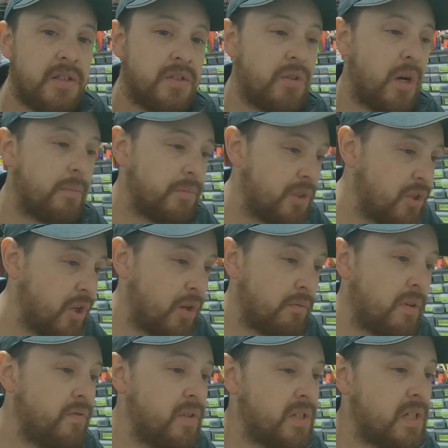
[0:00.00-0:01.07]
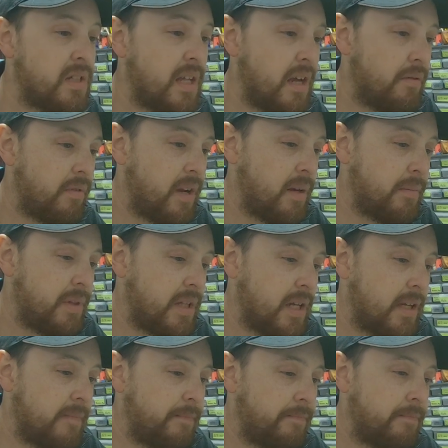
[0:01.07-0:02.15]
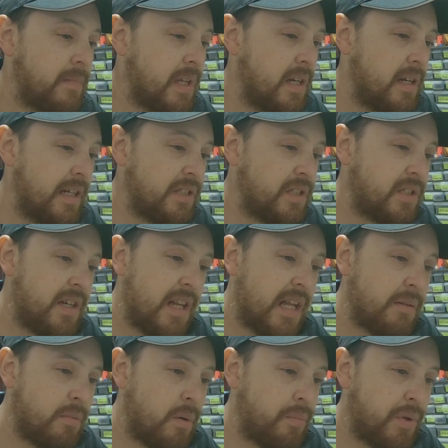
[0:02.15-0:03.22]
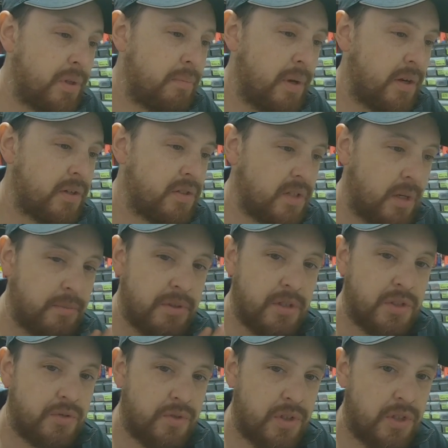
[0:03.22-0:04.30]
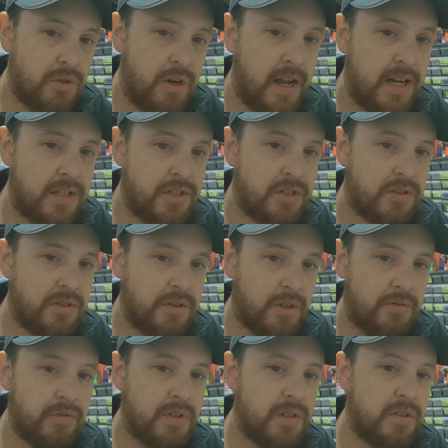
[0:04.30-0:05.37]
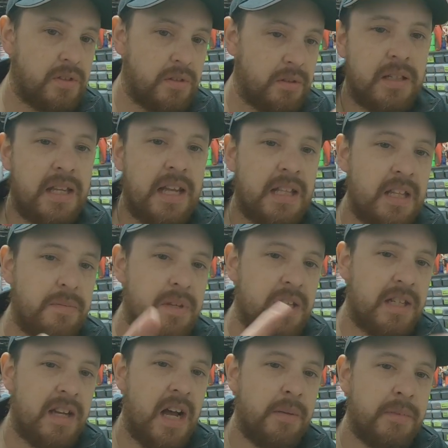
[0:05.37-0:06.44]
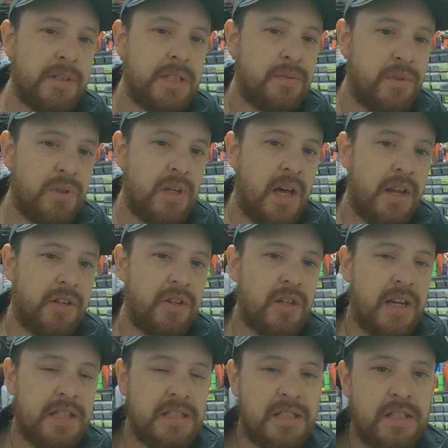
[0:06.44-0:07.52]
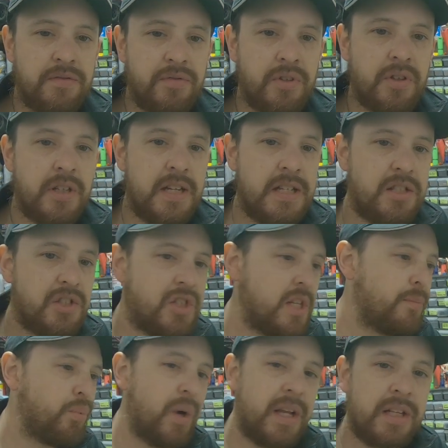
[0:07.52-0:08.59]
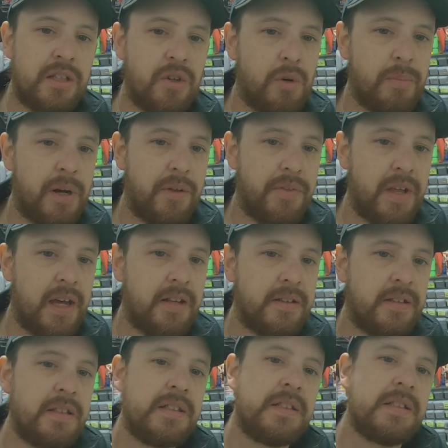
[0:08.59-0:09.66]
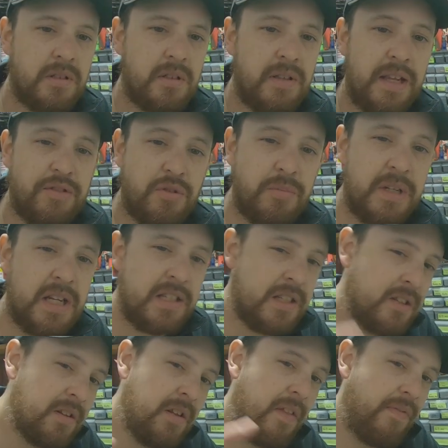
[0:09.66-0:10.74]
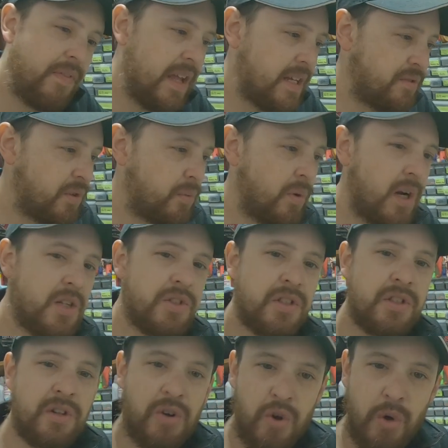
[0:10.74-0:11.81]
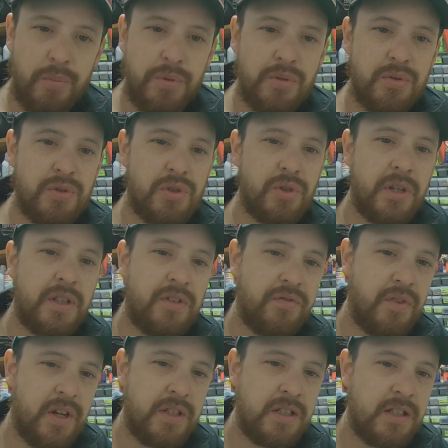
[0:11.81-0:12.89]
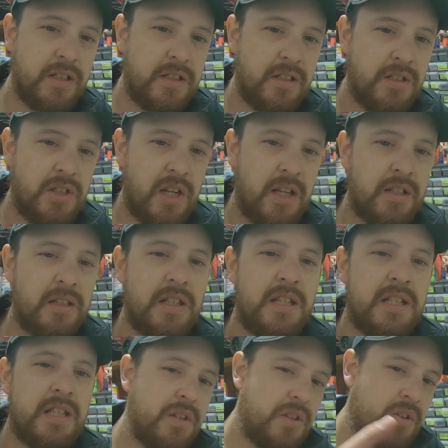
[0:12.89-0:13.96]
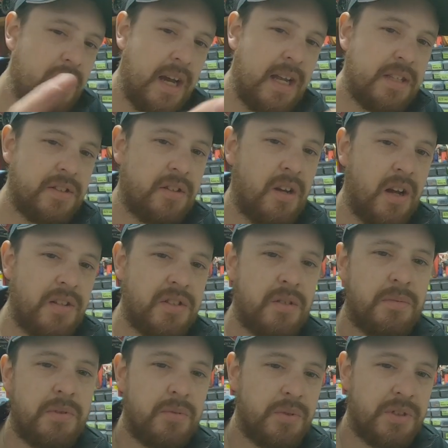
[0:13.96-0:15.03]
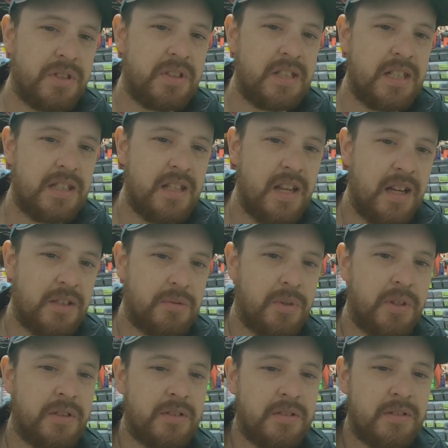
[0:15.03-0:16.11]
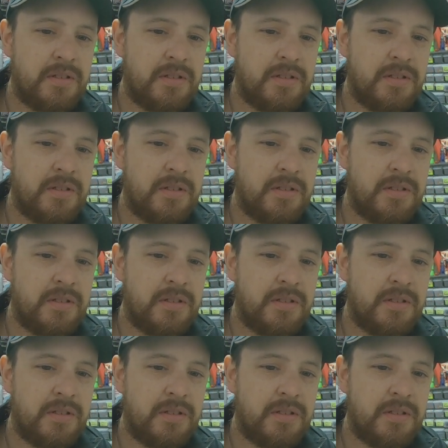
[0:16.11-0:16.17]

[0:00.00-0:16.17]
So I'm going to revisit that ramp thing. I just got to come up with a better substance for the traction surface. Again, leave me a comment if you got a good idea for a cheap way to go about that. Thanks for being here. Thanks for watching. Hope you enjoyed the fun here on the channel. You guys are awesome. We'll see you in the next one.